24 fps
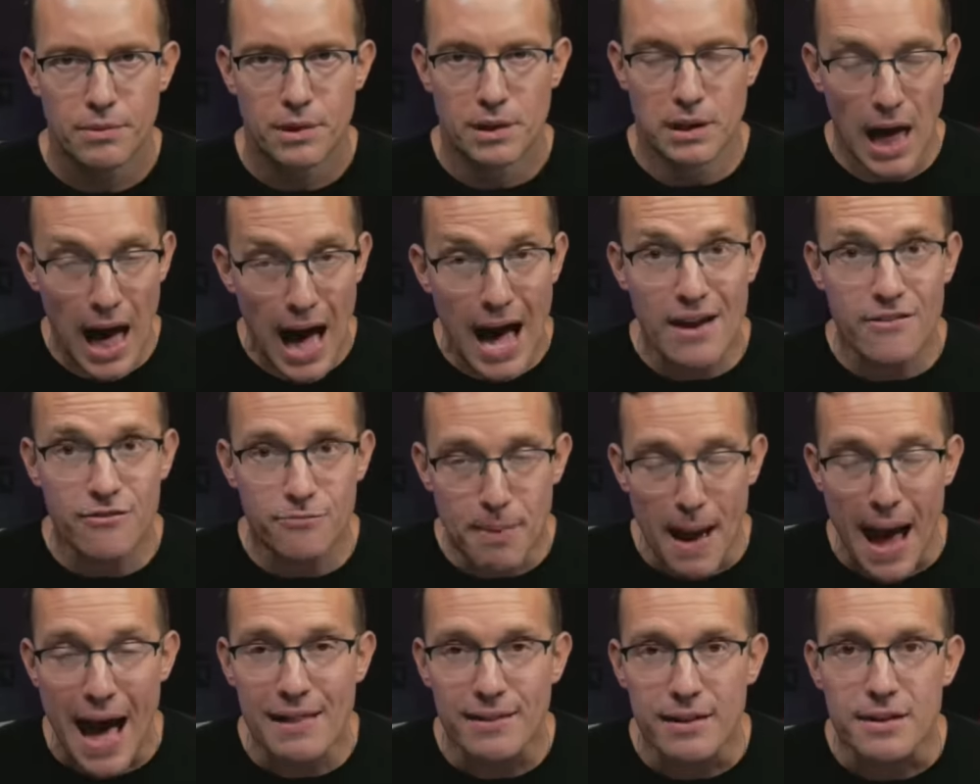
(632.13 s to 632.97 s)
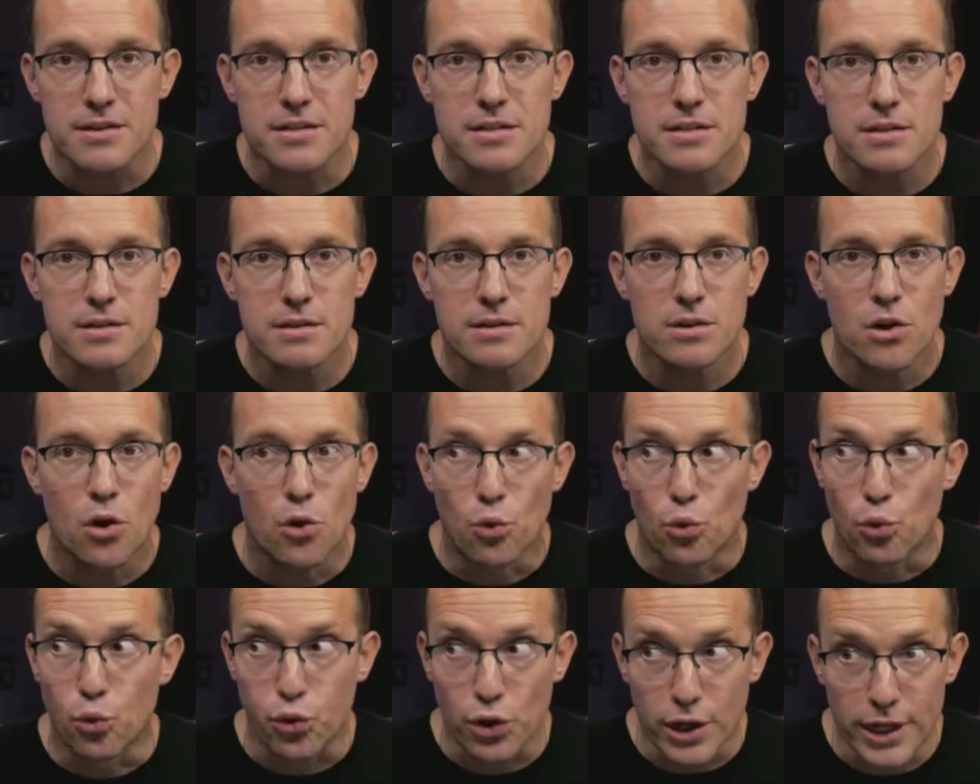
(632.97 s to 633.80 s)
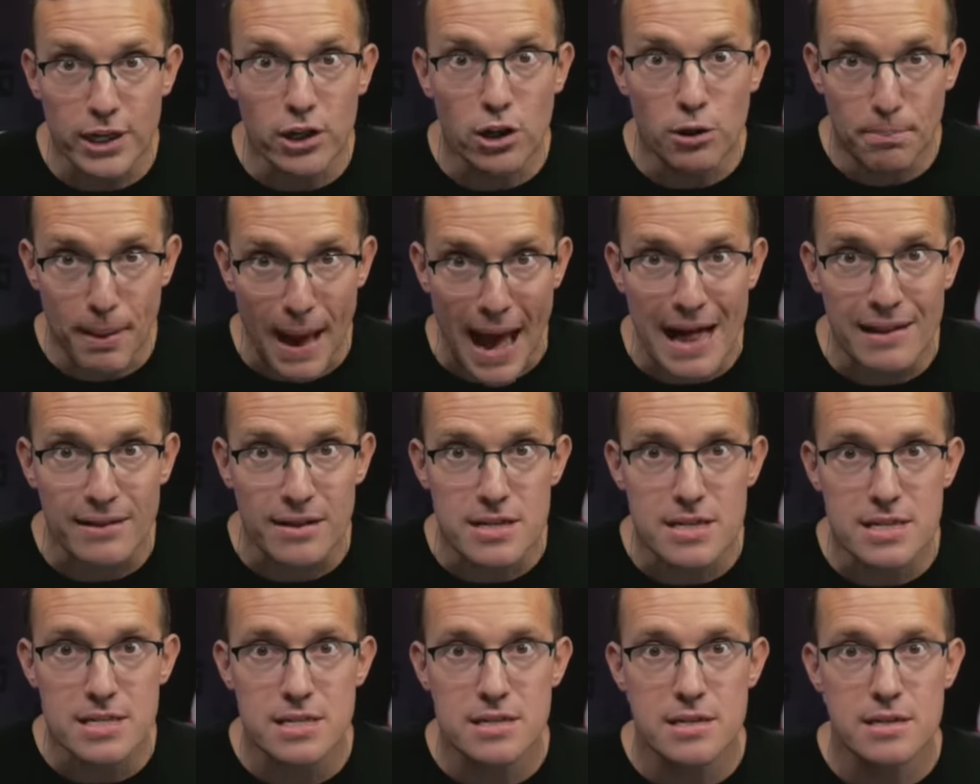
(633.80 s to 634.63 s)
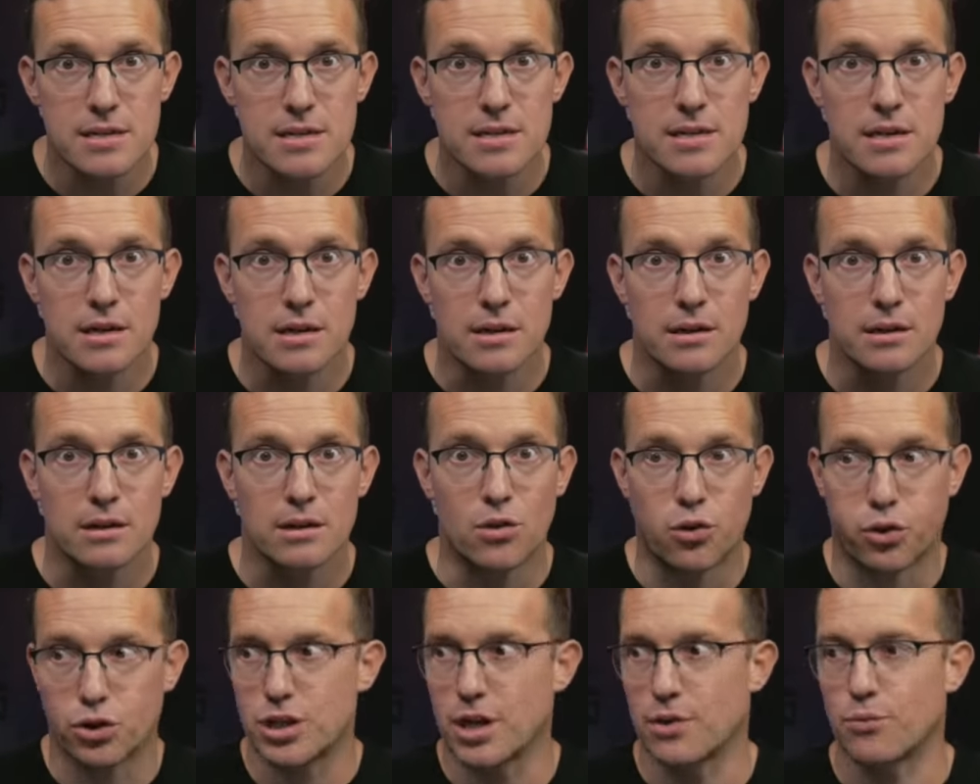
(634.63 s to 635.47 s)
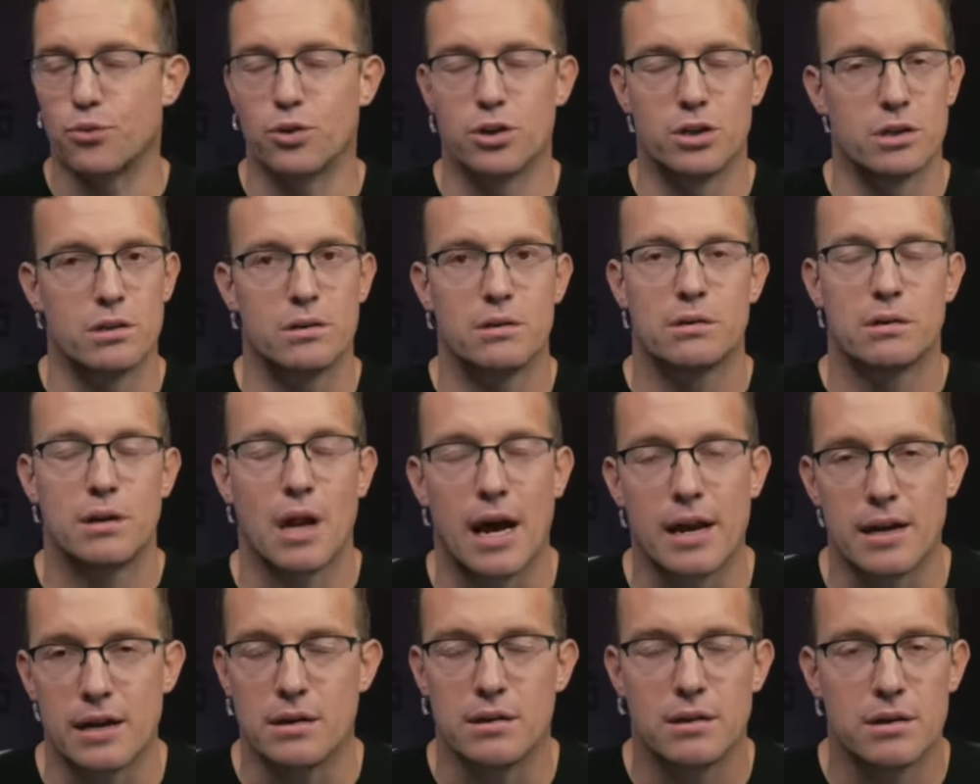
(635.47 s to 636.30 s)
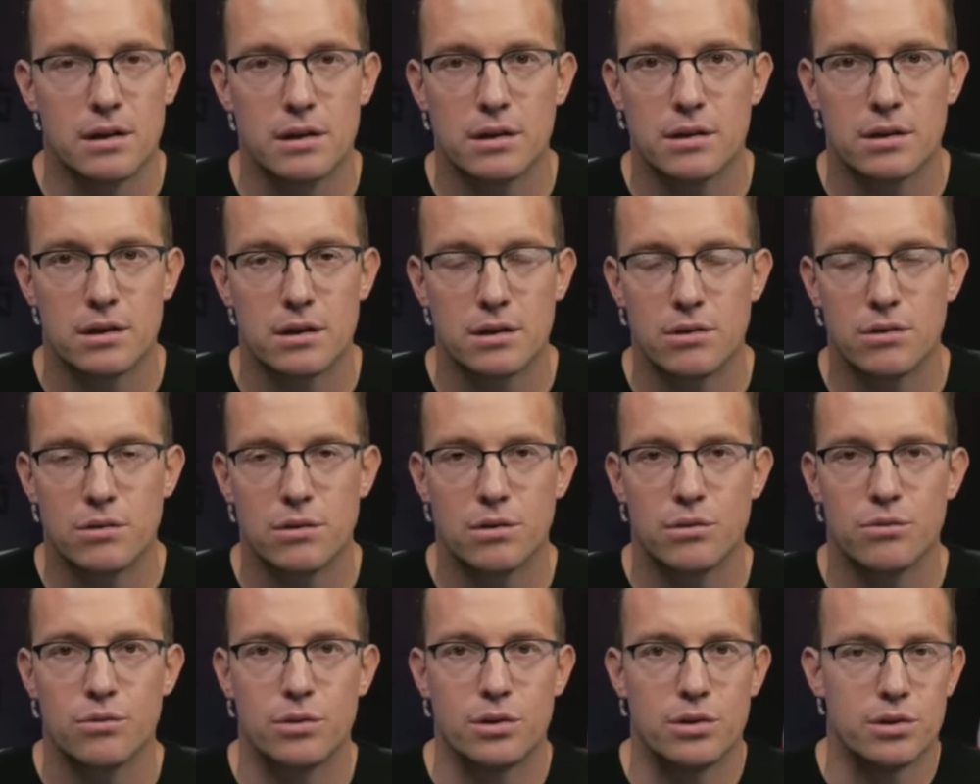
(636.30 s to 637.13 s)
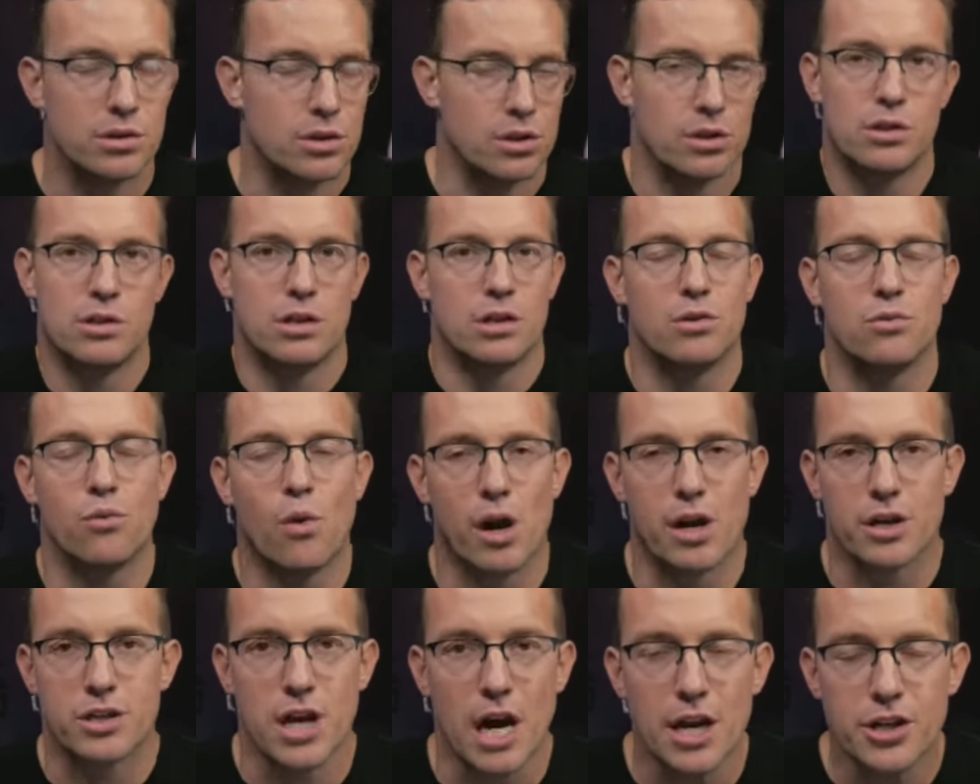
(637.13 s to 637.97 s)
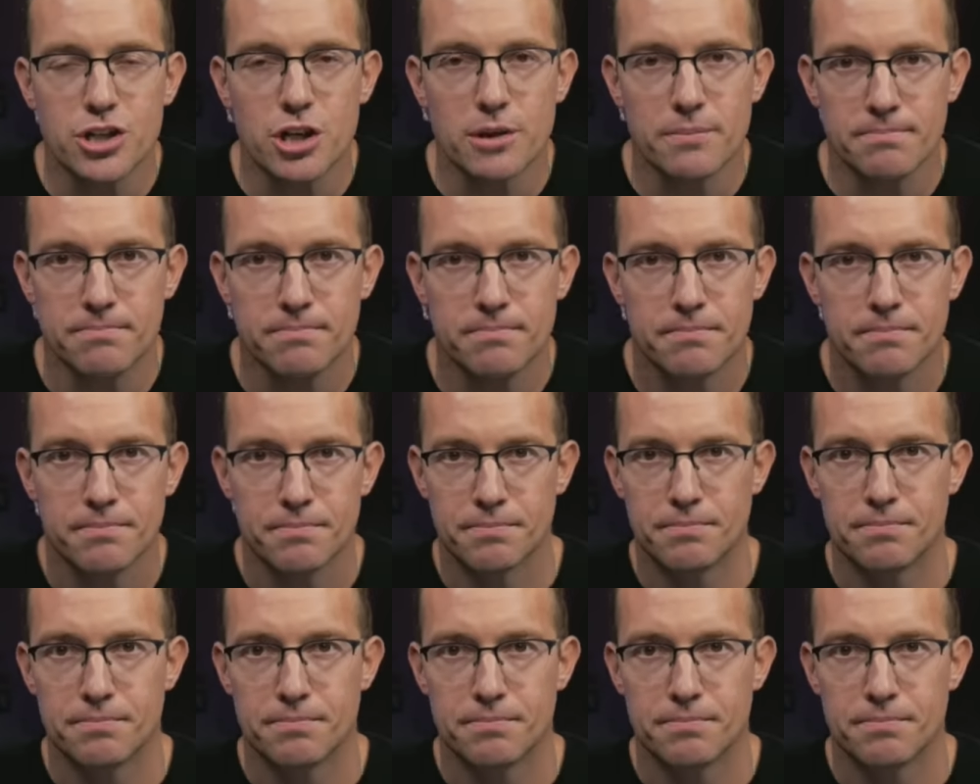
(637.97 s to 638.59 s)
Live ballots, real ballots. Of course, I didn't want to touch them.